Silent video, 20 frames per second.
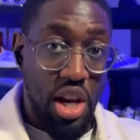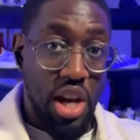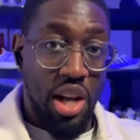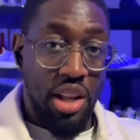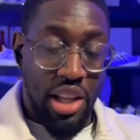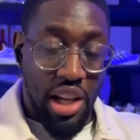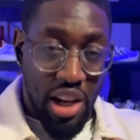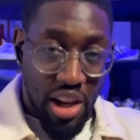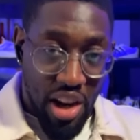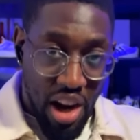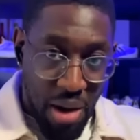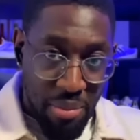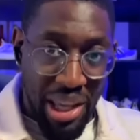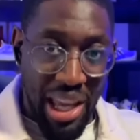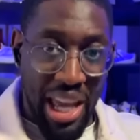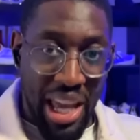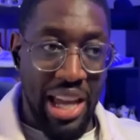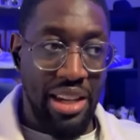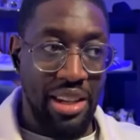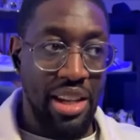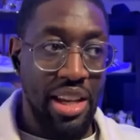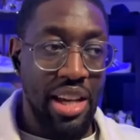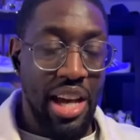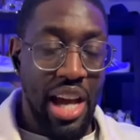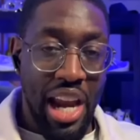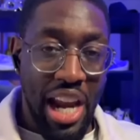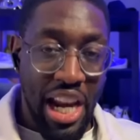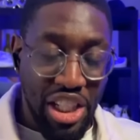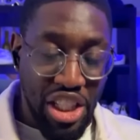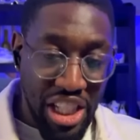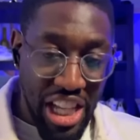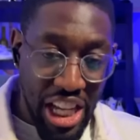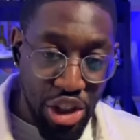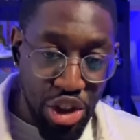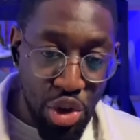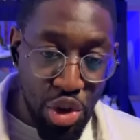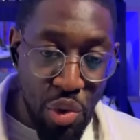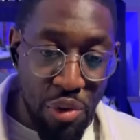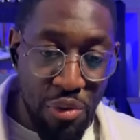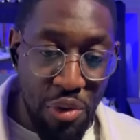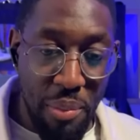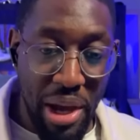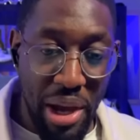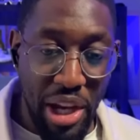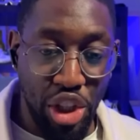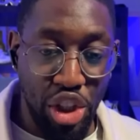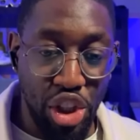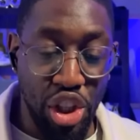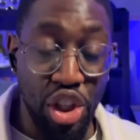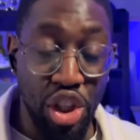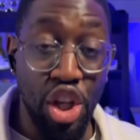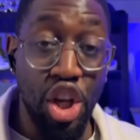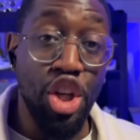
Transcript: that are coming in and actually get new information,